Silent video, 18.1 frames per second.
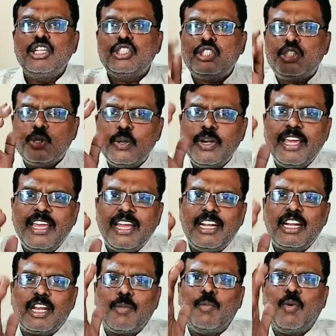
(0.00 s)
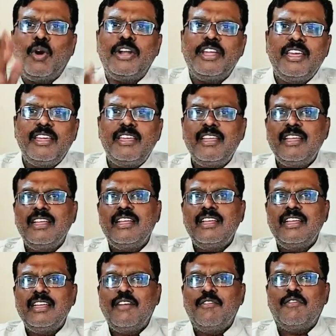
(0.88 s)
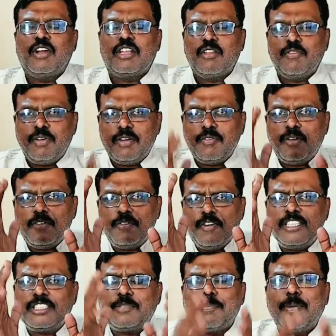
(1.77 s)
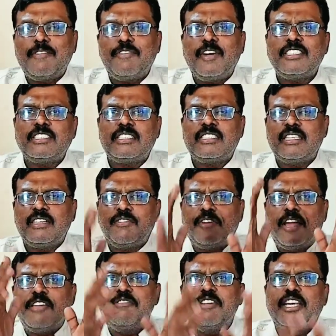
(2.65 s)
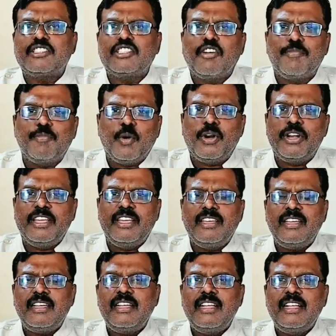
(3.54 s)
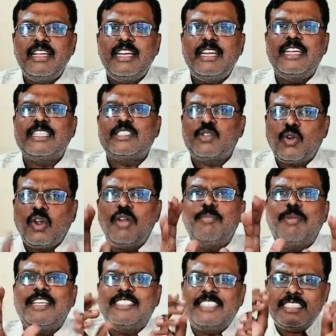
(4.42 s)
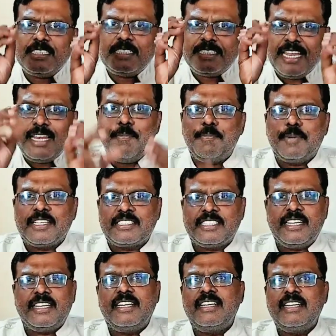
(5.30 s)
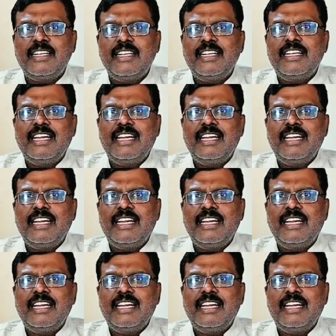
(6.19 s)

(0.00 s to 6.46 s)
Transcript: Today, under Modi, for the first 5 years of Modi, it has grown by just 10%.